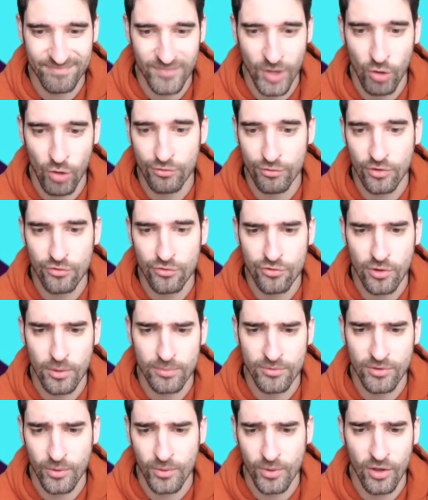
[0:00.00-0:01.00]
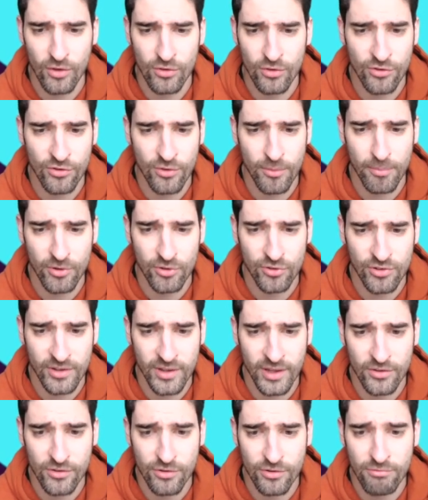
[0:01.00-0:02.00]
often dropped, so Konsa pushes
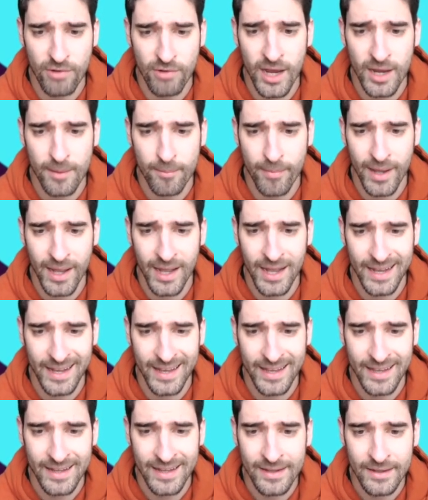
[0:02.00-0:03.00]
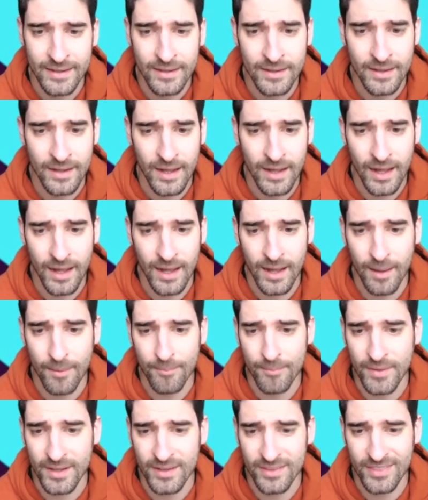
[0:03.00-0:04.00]
out to right back.
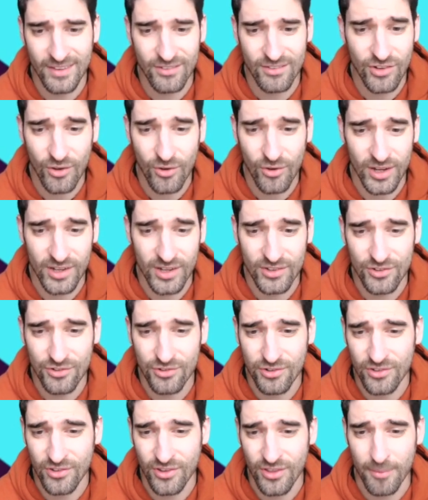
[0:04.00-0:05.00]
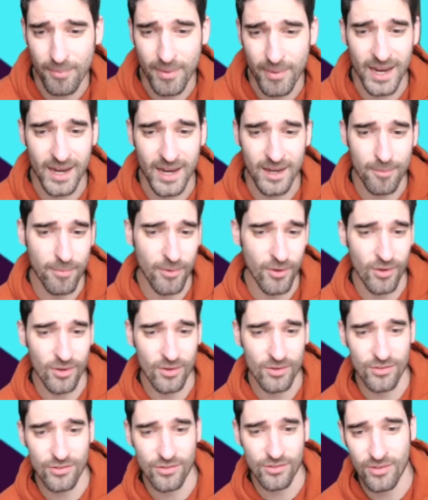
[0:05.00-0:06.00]
They've still got injuries at the back, but
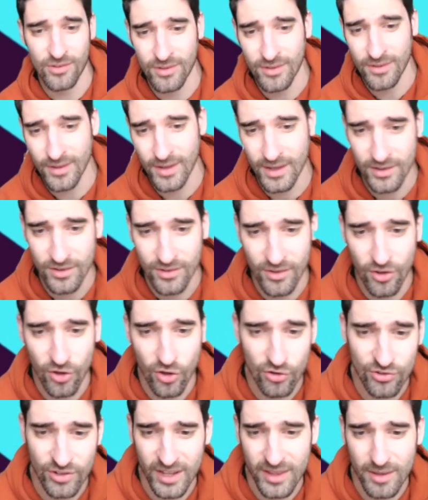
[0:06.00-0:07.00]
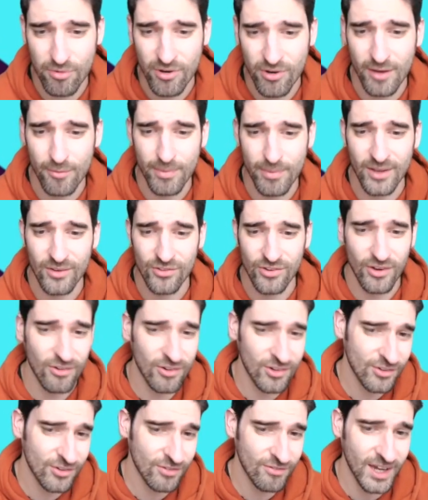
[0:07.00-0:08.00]
it looks like the player Pau
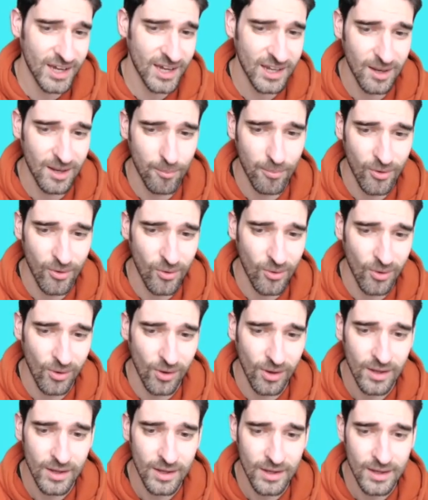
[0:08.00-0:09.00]
Torres available.